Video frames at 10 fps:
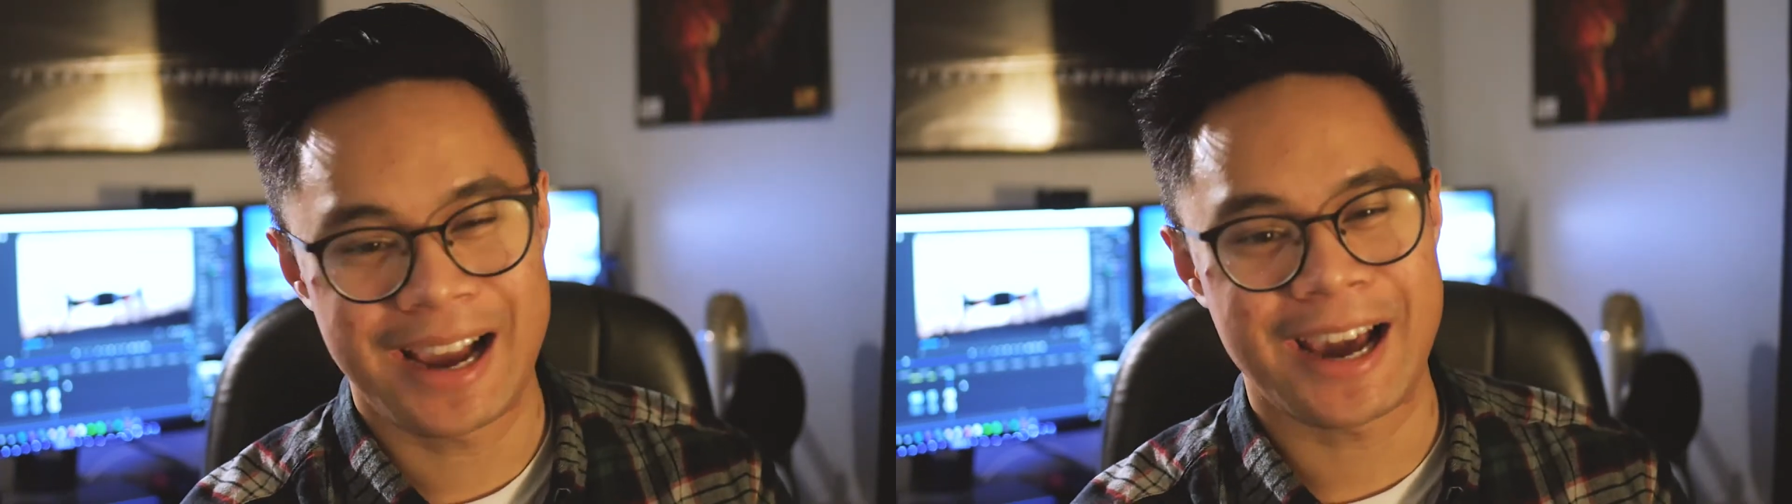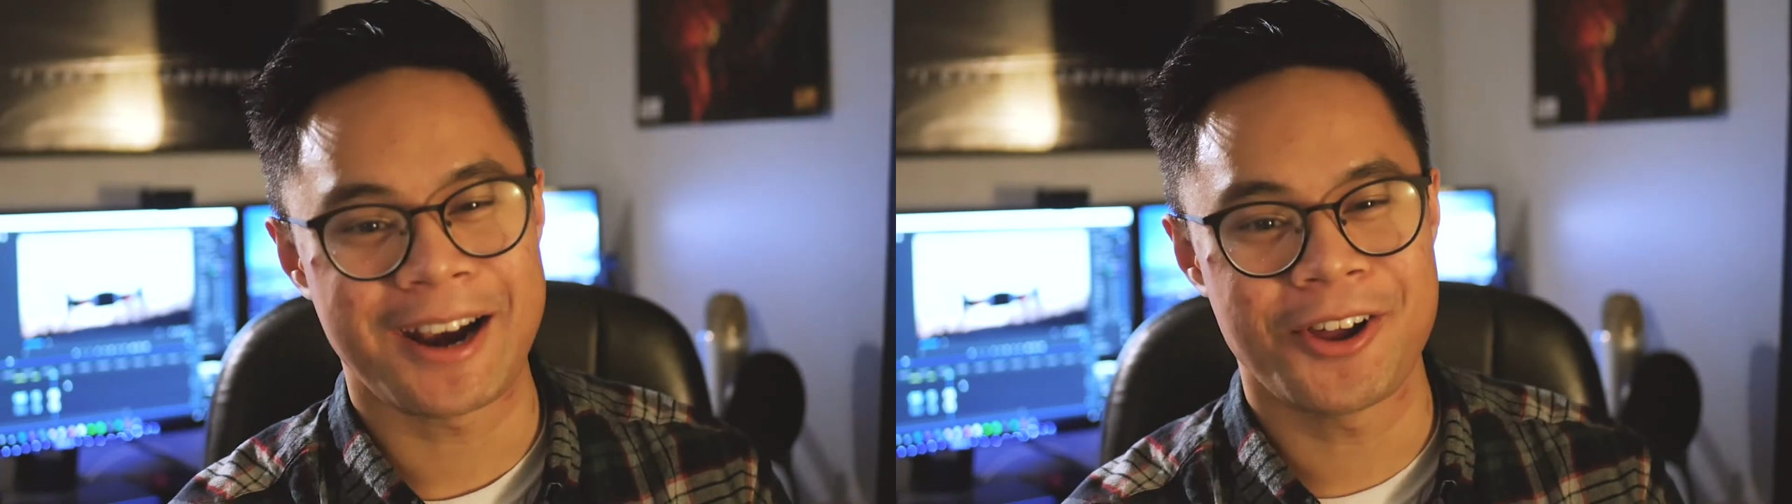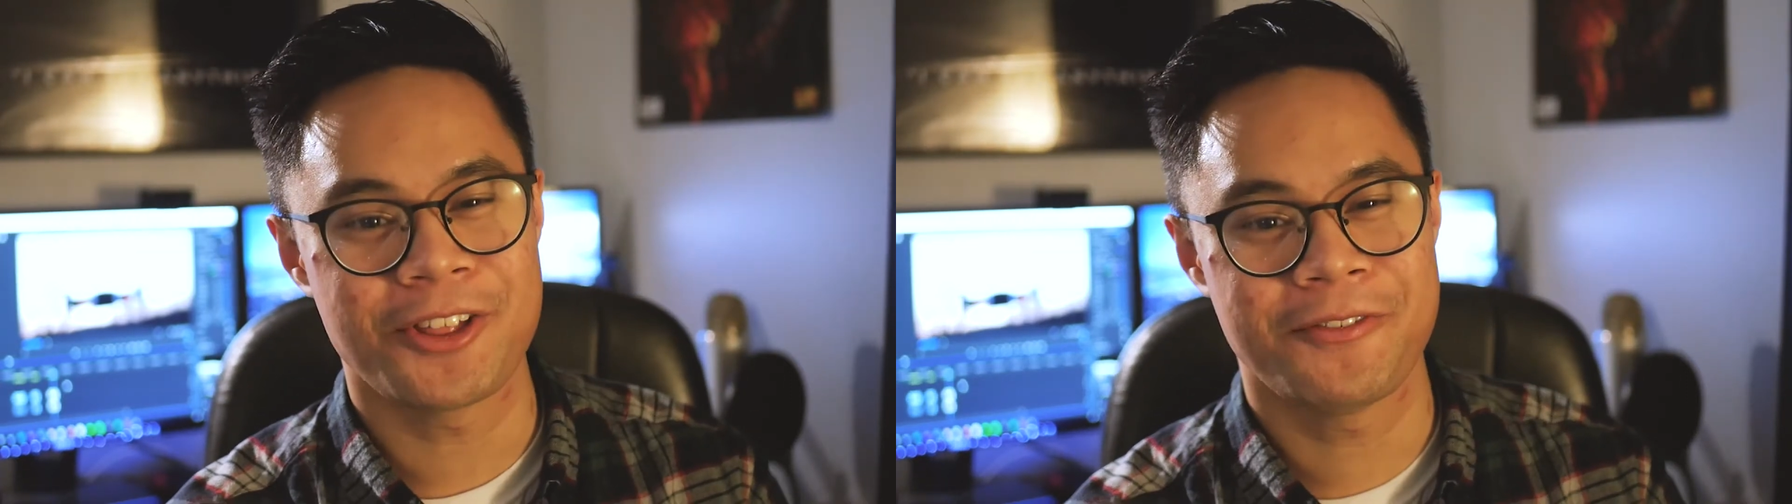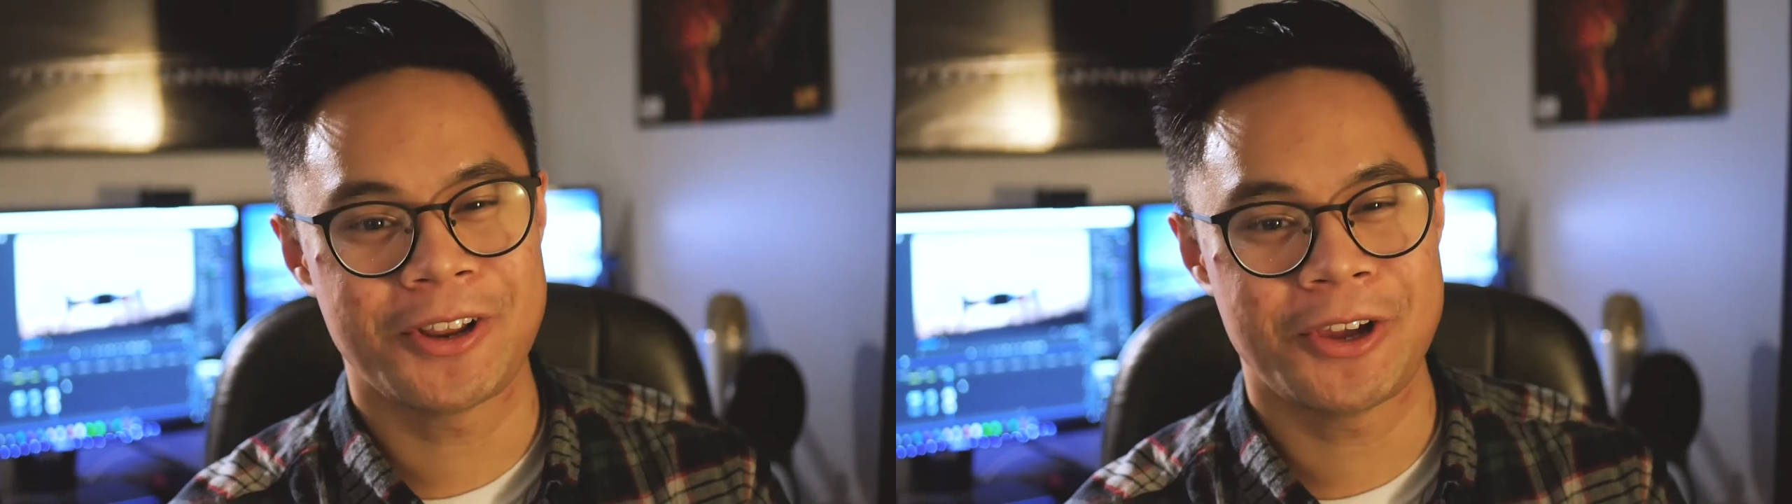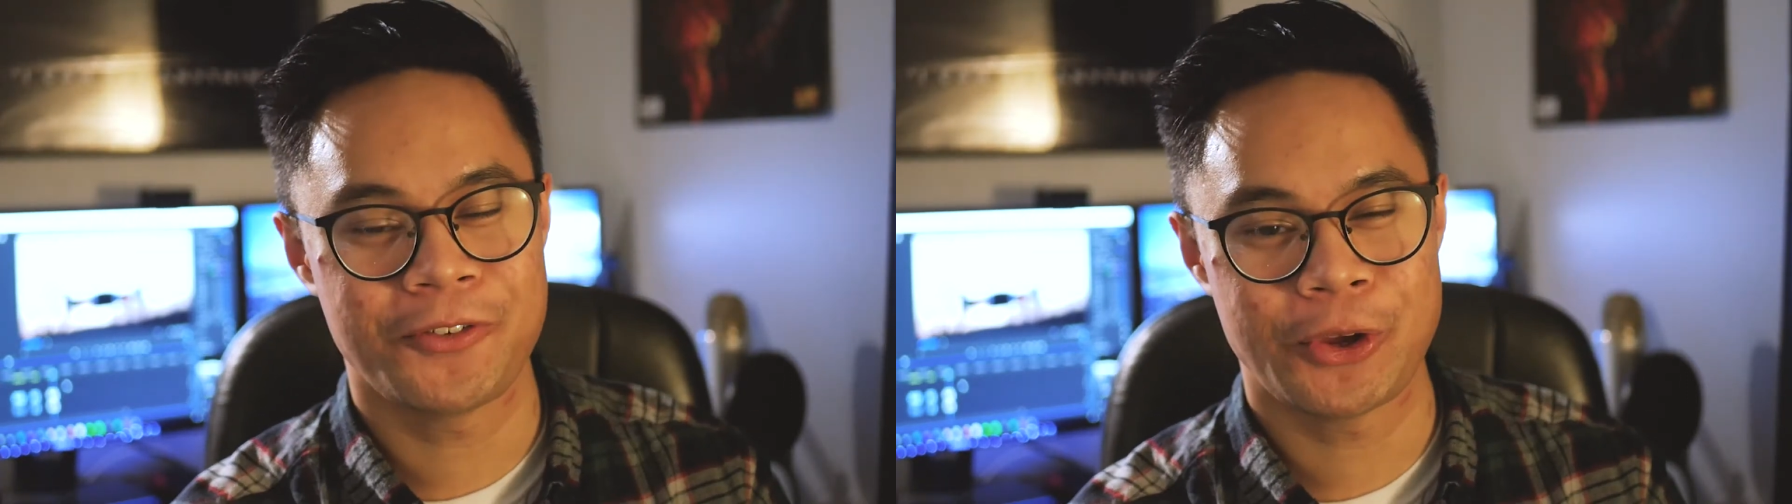I got another
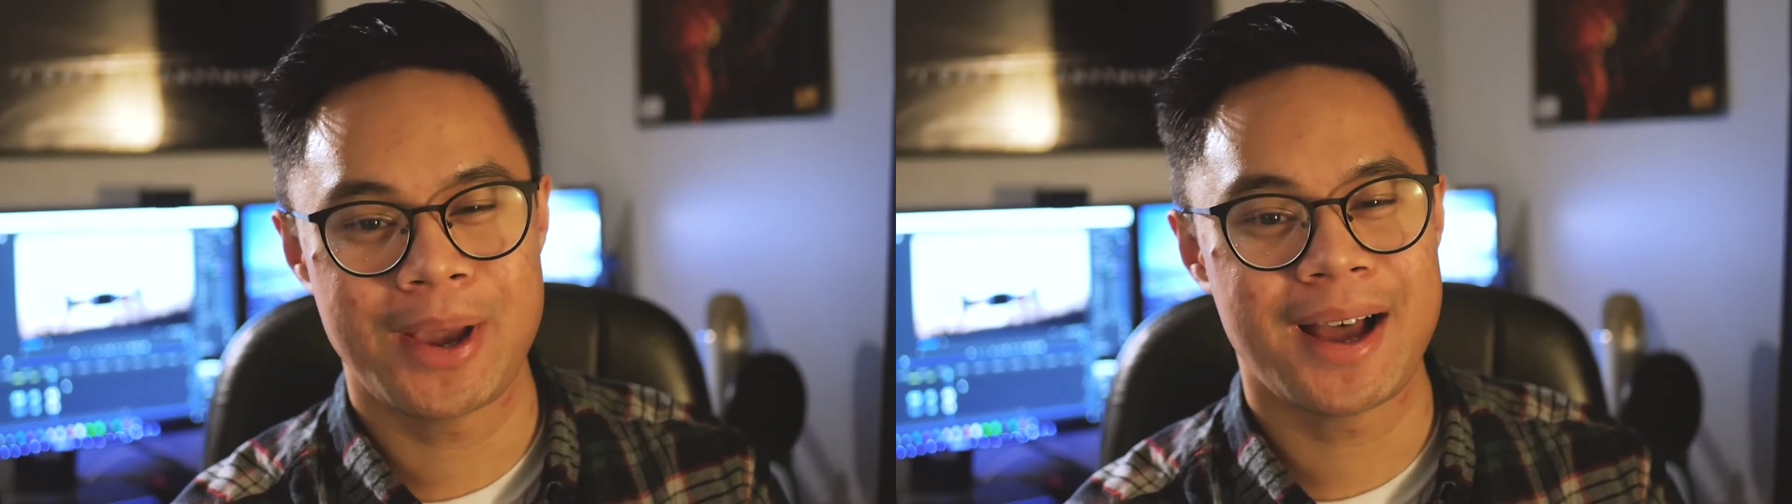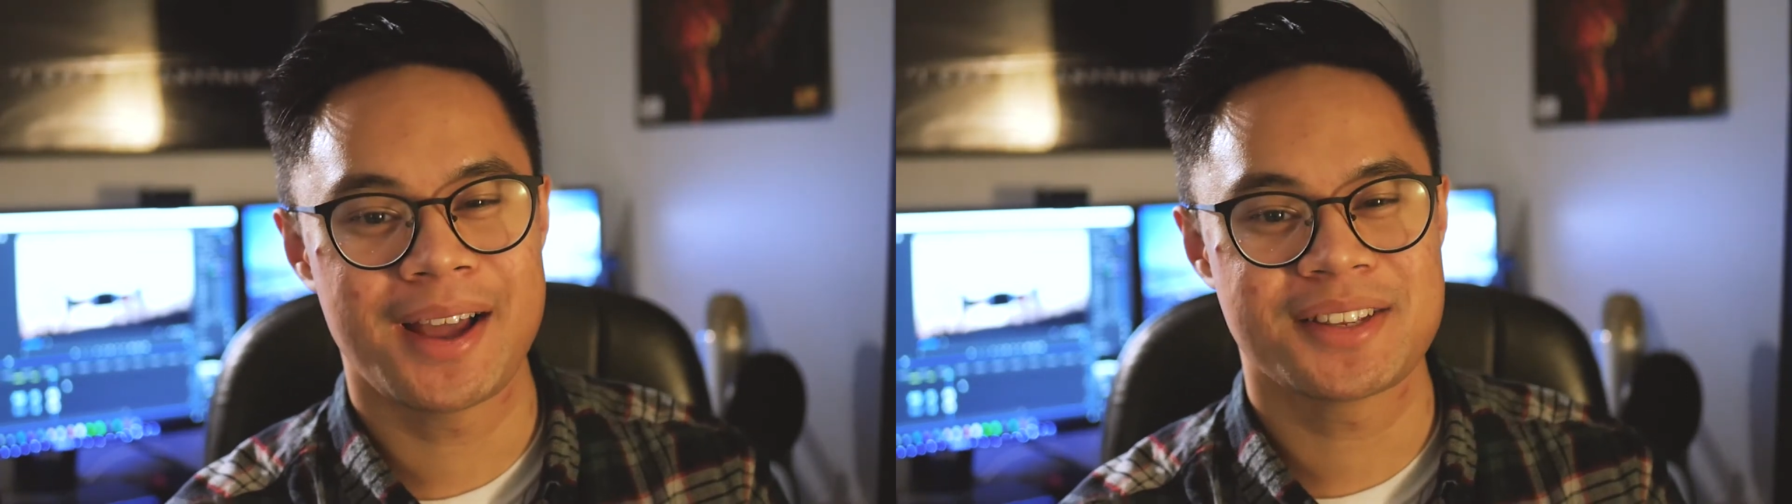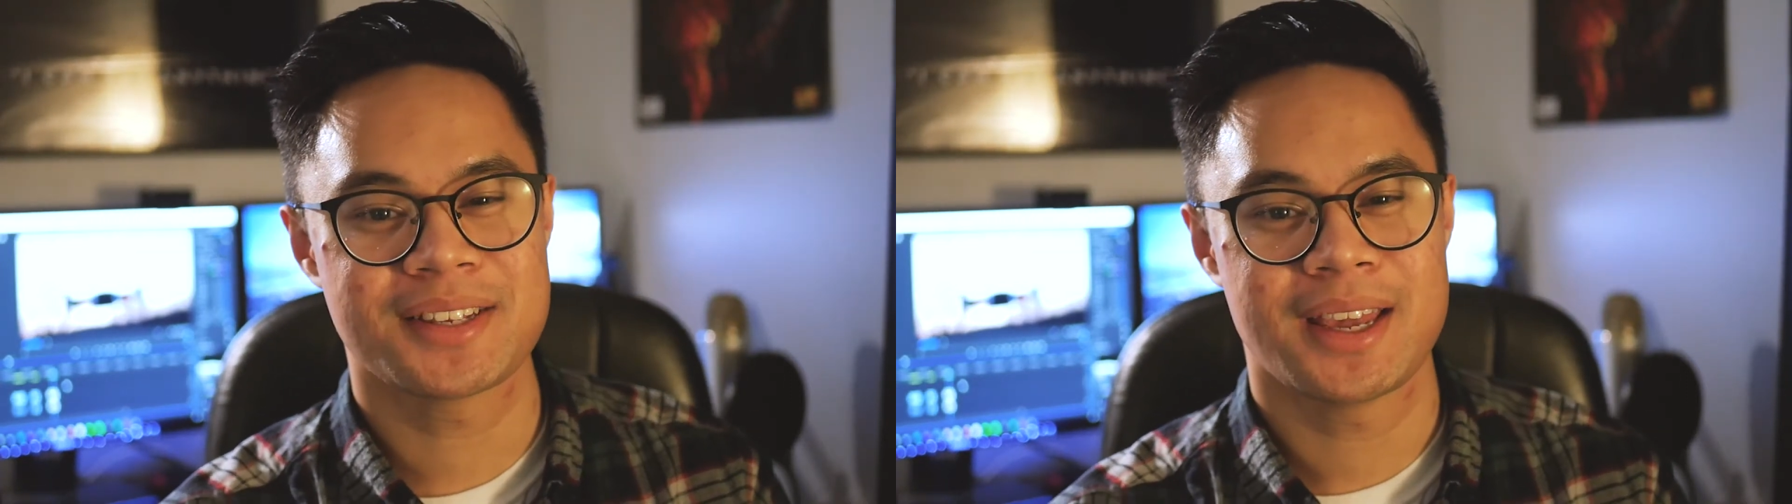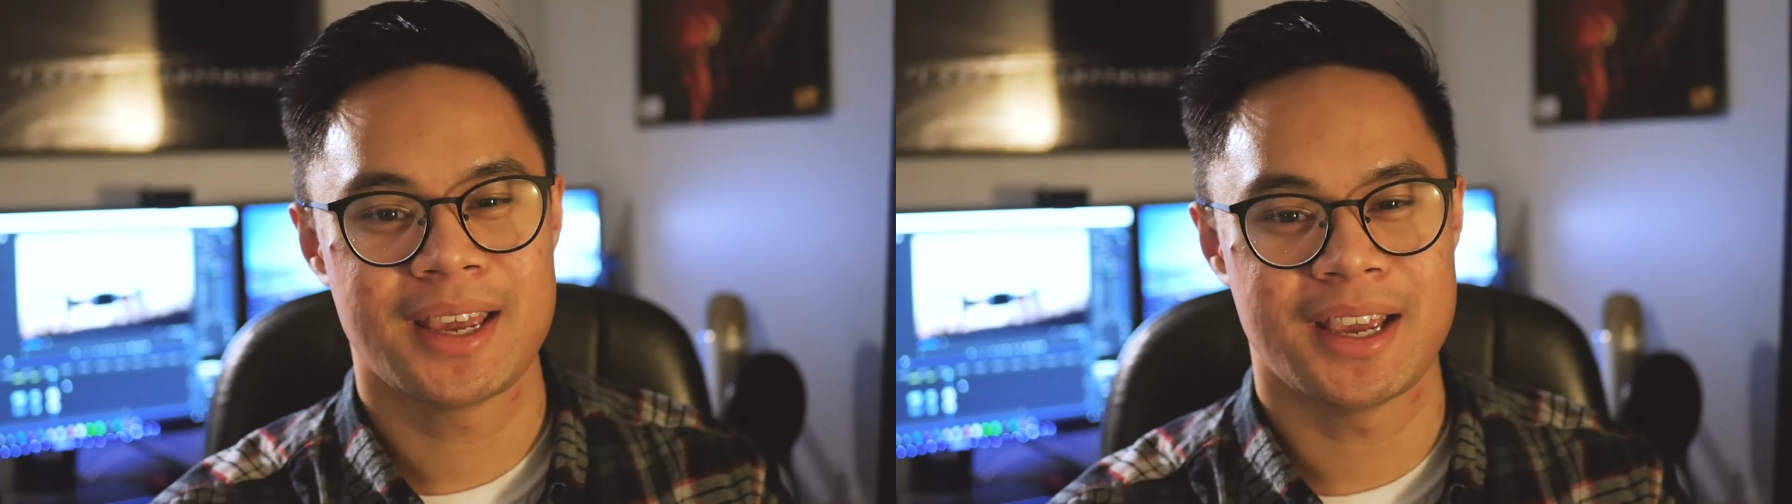video for you guys,